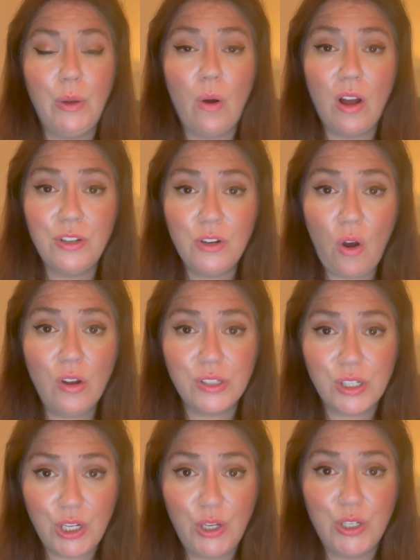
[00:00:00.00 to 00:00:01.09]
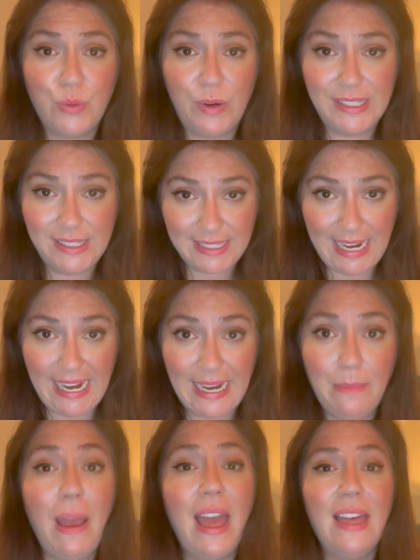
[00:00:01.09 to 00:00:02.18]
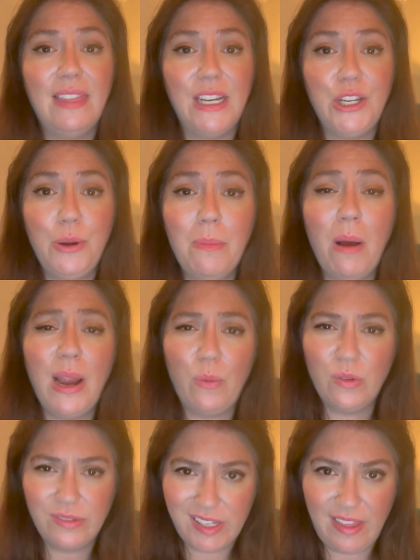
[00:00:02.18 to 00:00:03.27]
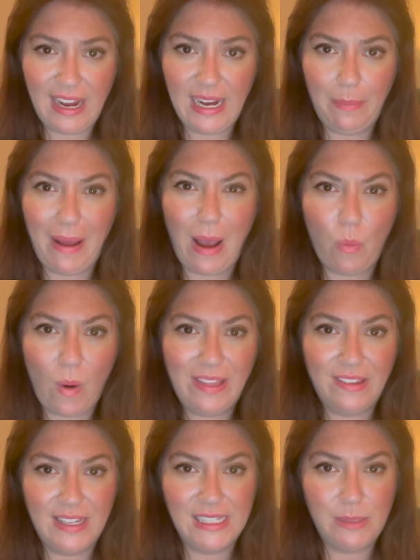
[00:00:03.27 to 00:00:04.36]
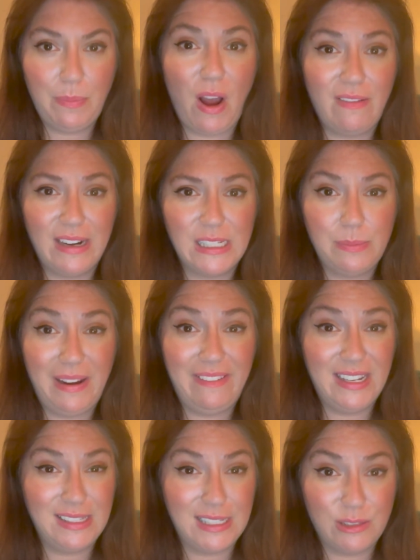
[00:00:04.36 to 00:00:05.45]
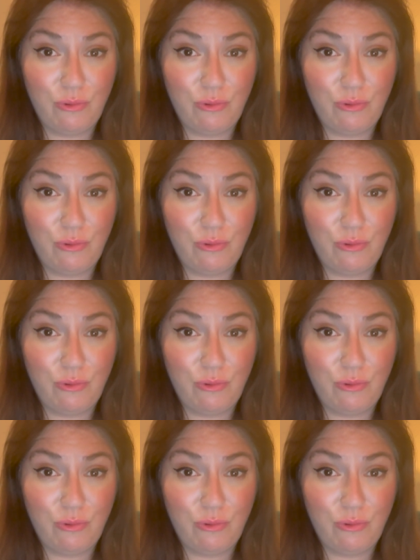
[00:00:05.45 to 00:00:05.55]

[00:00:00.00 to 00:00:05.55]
are not good with steam, then you might want to think about whether this spa experience is